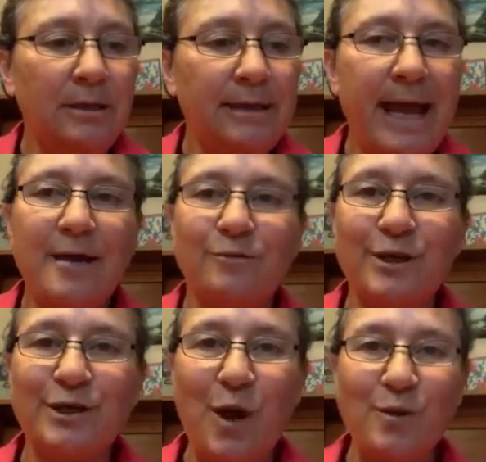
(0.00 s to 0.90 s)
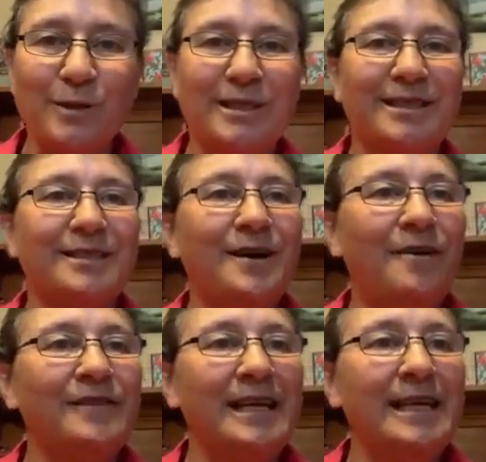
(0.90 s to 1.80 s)
Now, results
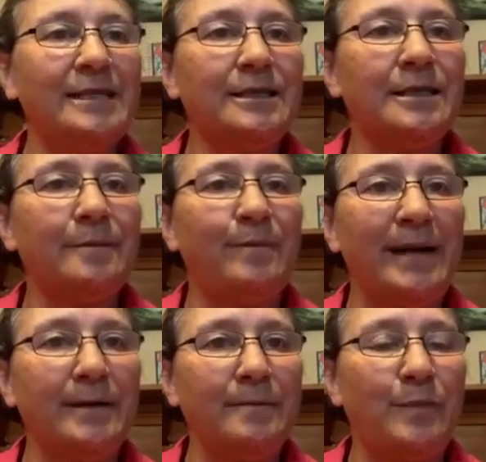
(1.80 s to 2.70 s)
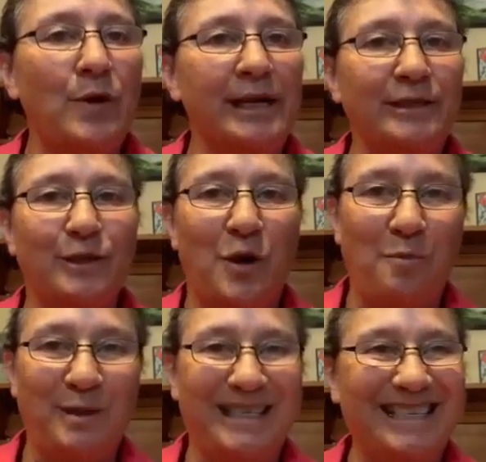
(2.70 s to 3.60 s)
of the Easter bonnet
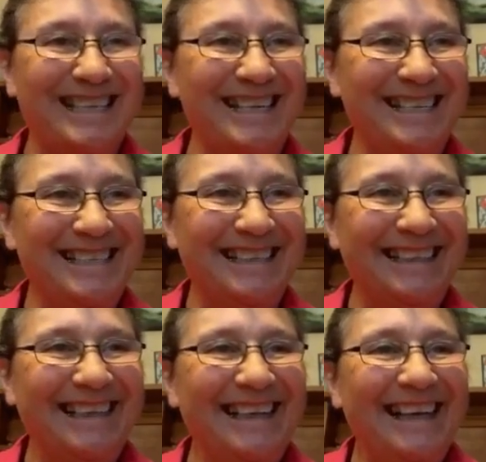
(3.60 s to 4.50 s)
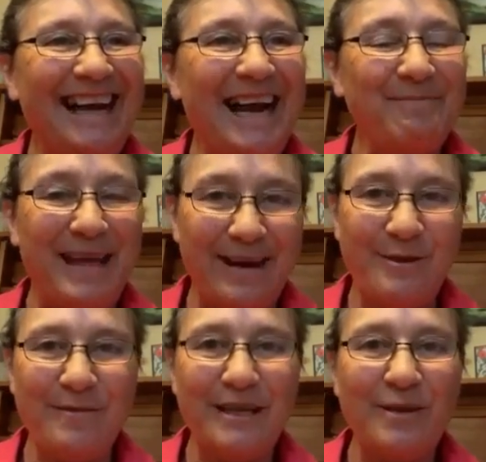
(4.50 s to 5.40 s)
competition.
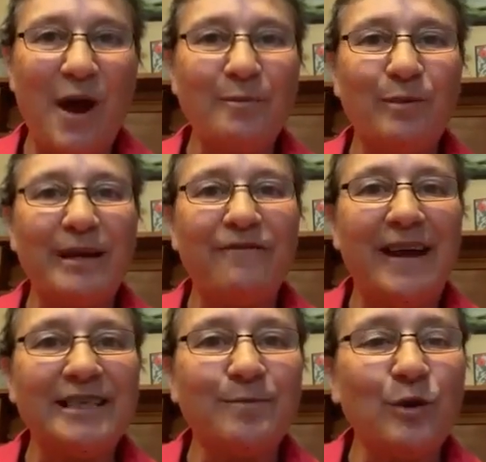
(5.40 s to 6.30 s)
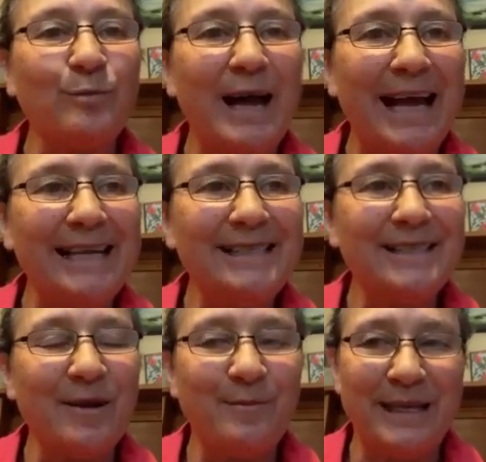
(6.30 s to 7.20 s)
They're on the library Facebook page,
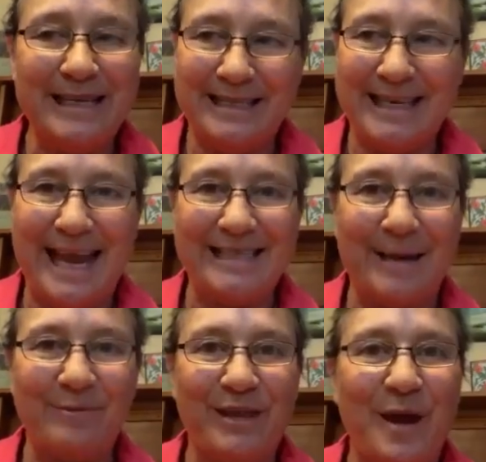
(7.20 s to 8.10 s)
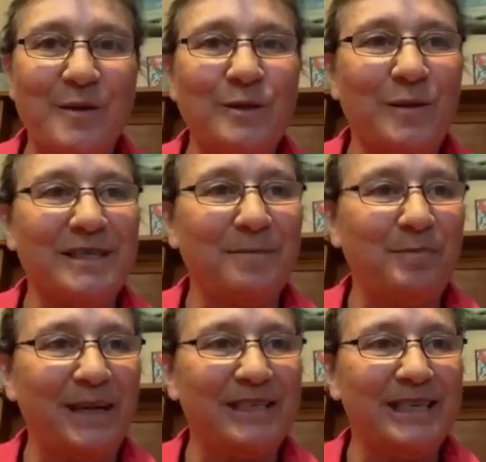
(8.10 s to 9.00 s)
so please catch up with those with some
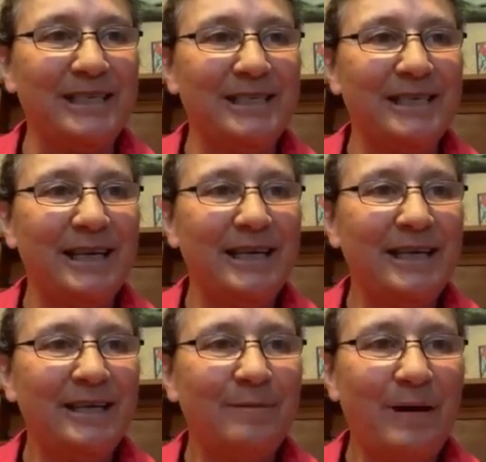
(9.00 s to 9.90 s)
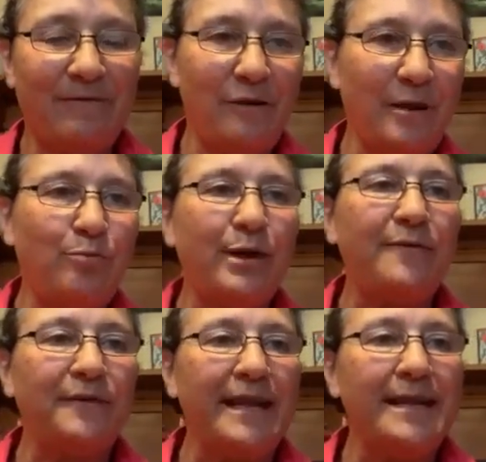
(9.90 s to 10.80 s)
pictures. But very
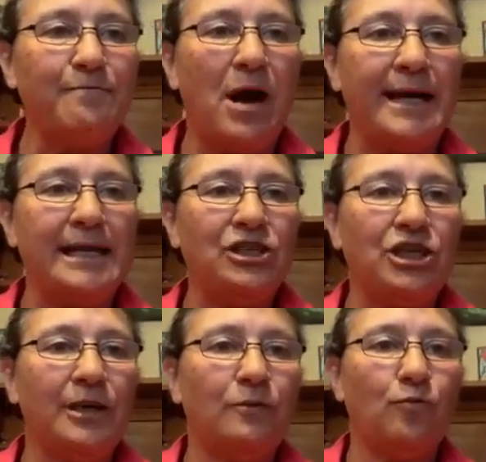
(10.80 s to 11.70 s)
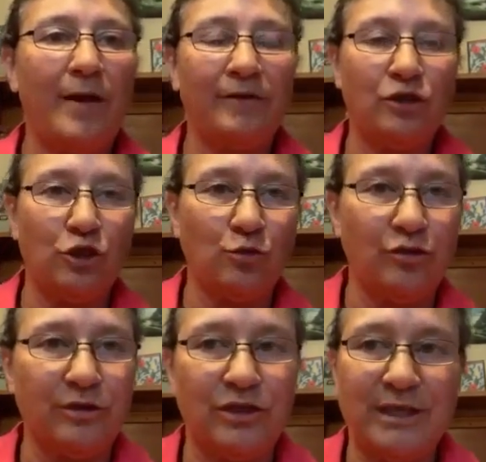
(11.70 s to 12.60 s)
briefly, Maisha won the
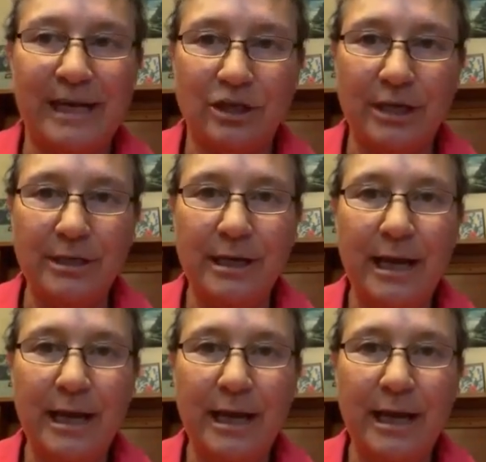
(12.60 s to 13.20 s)
children's section